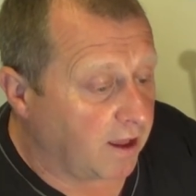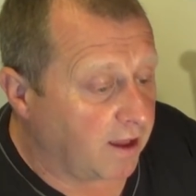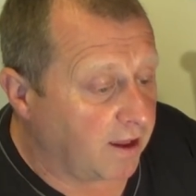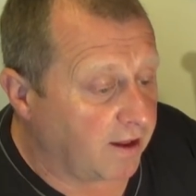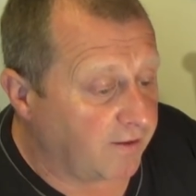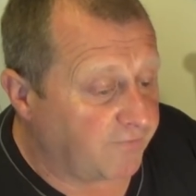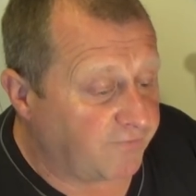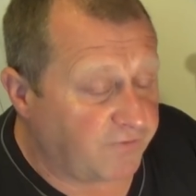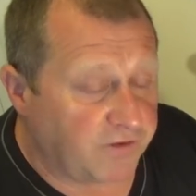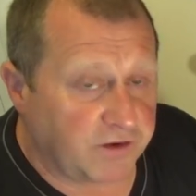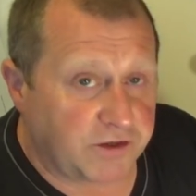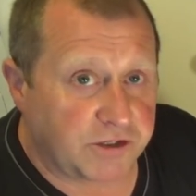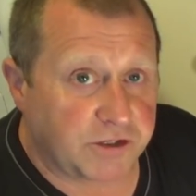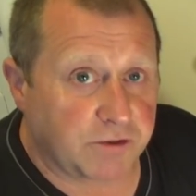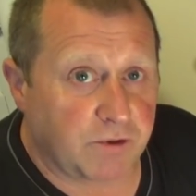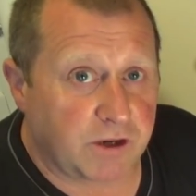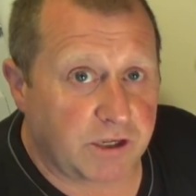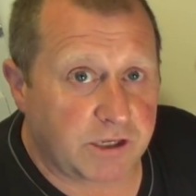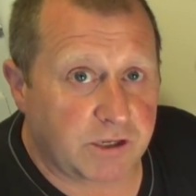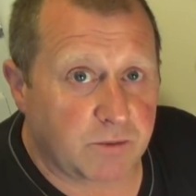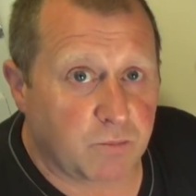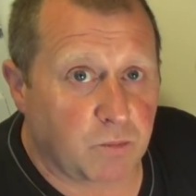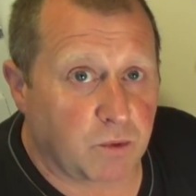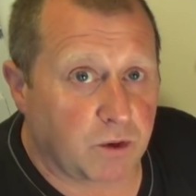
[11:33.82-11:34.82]

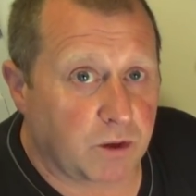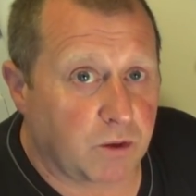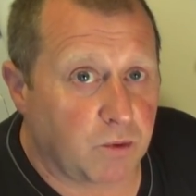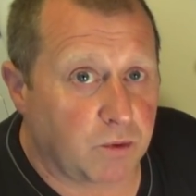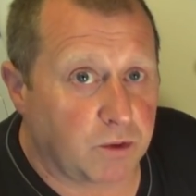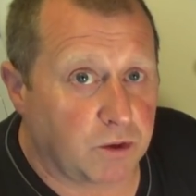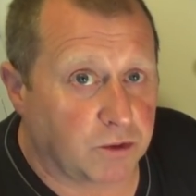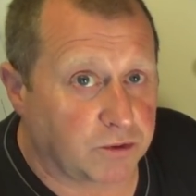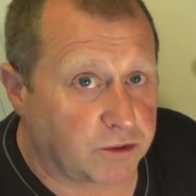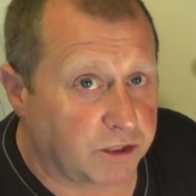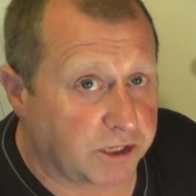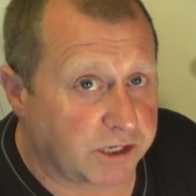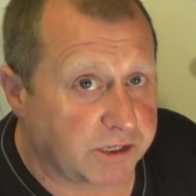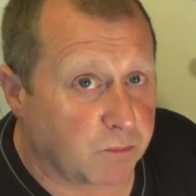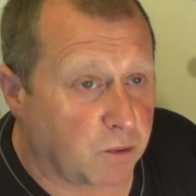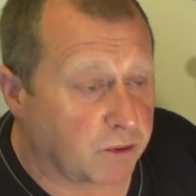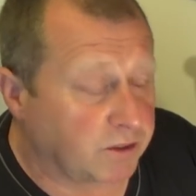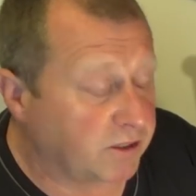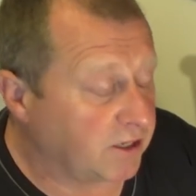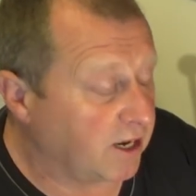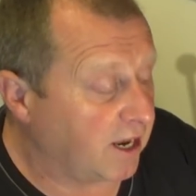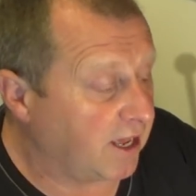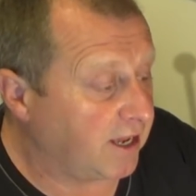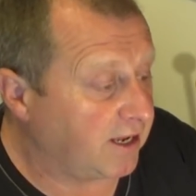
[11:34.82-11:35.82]
fisheries, and we're going on to
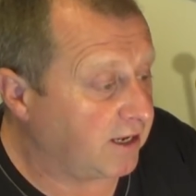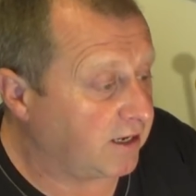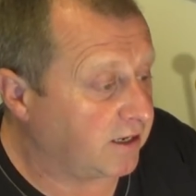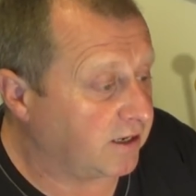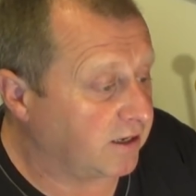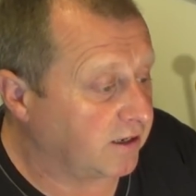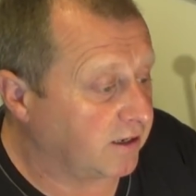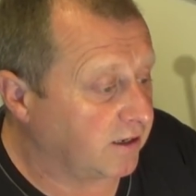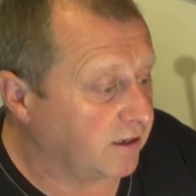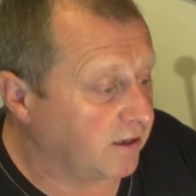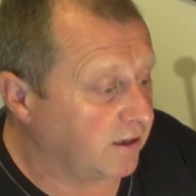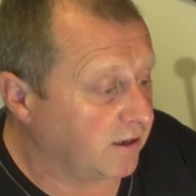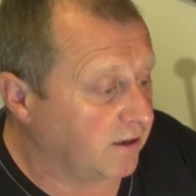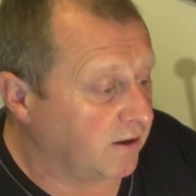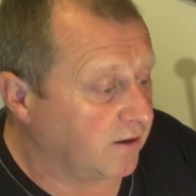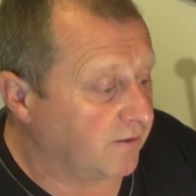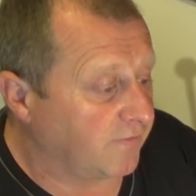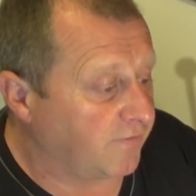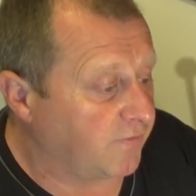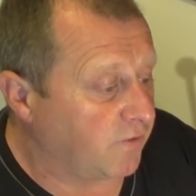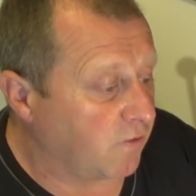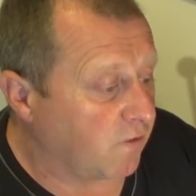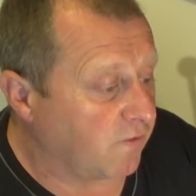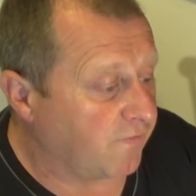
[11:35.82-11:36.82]
Swan Lake
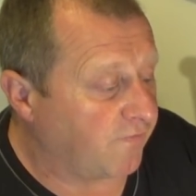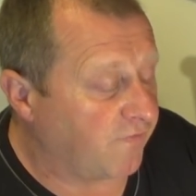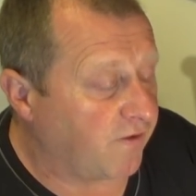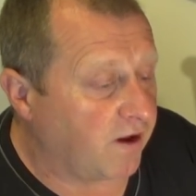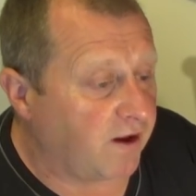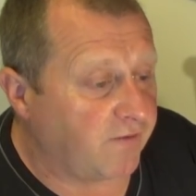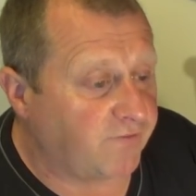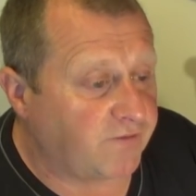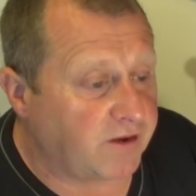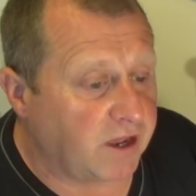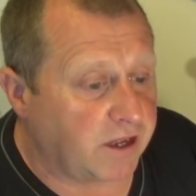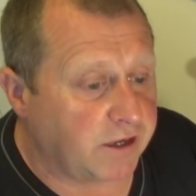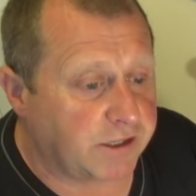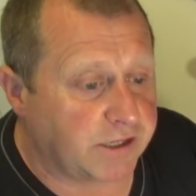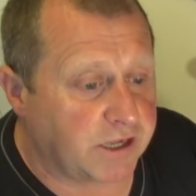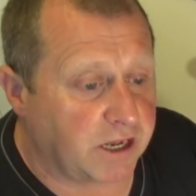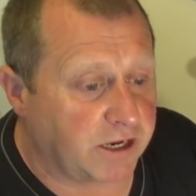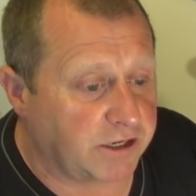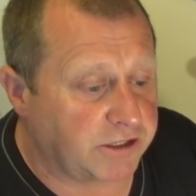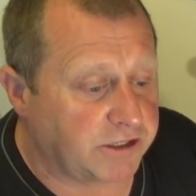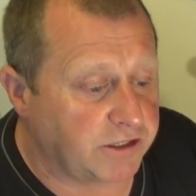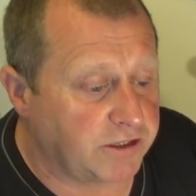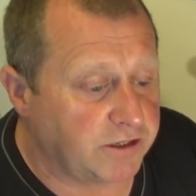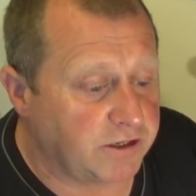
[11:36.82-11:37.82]
for a 5-day
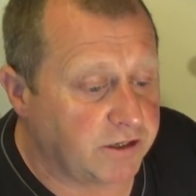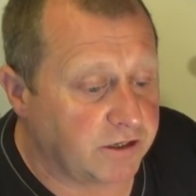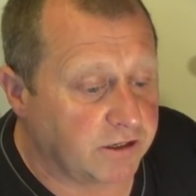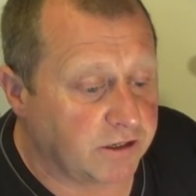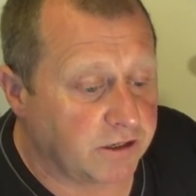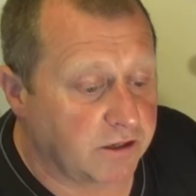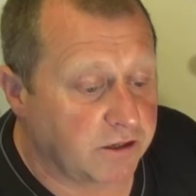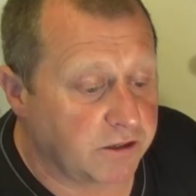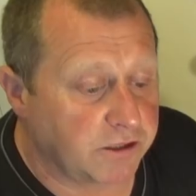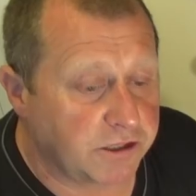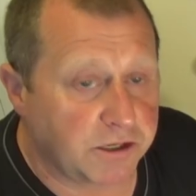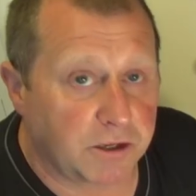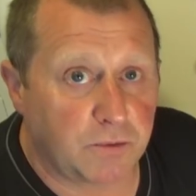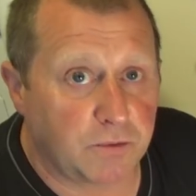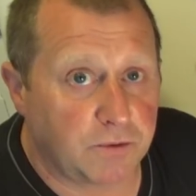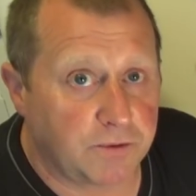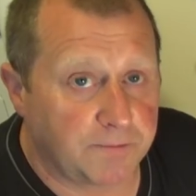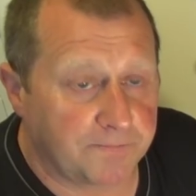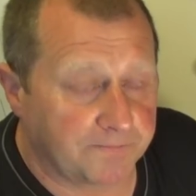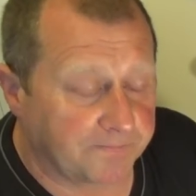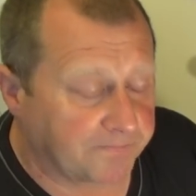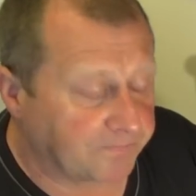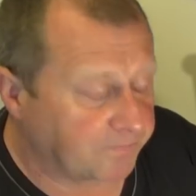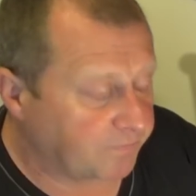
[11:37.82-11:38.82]
session soon,
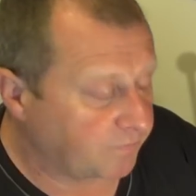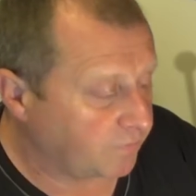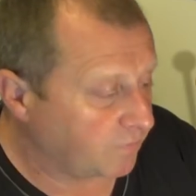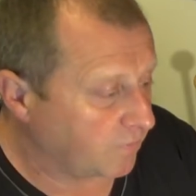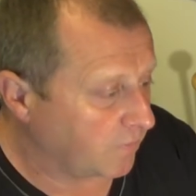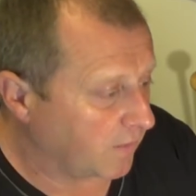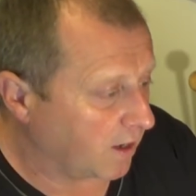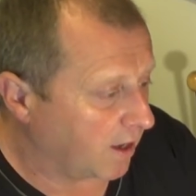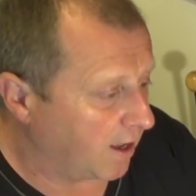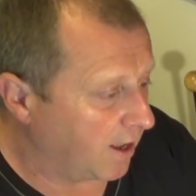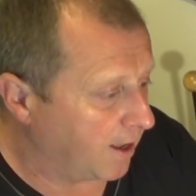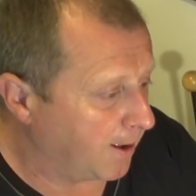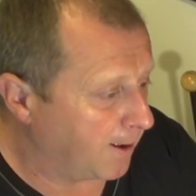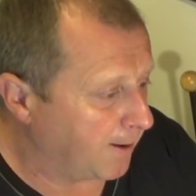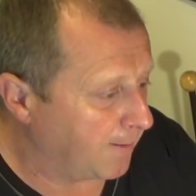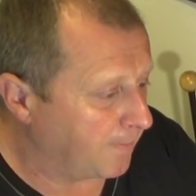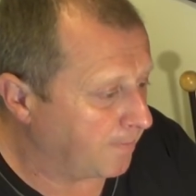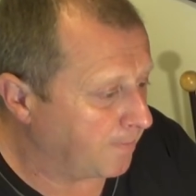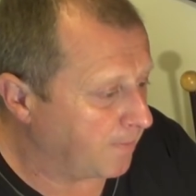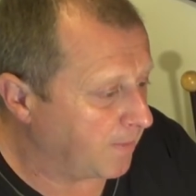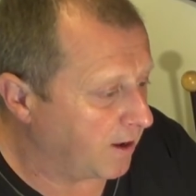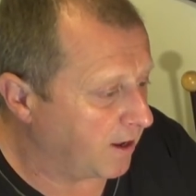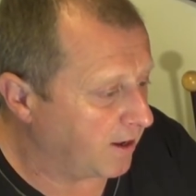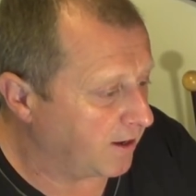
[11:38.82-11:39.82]

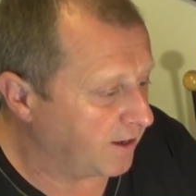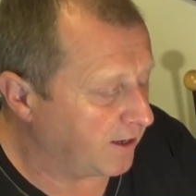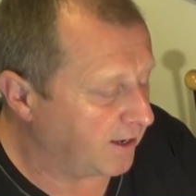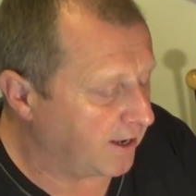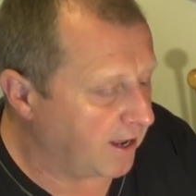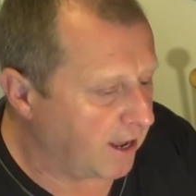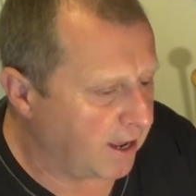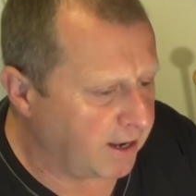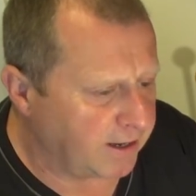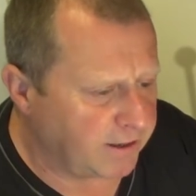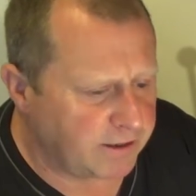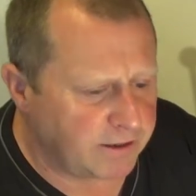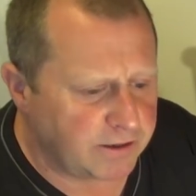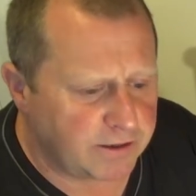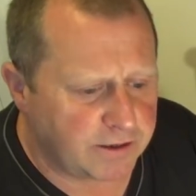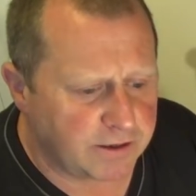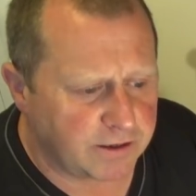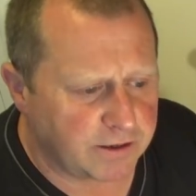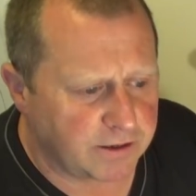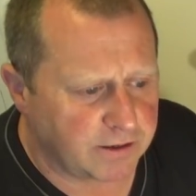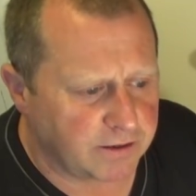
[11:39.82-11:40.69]
at the end,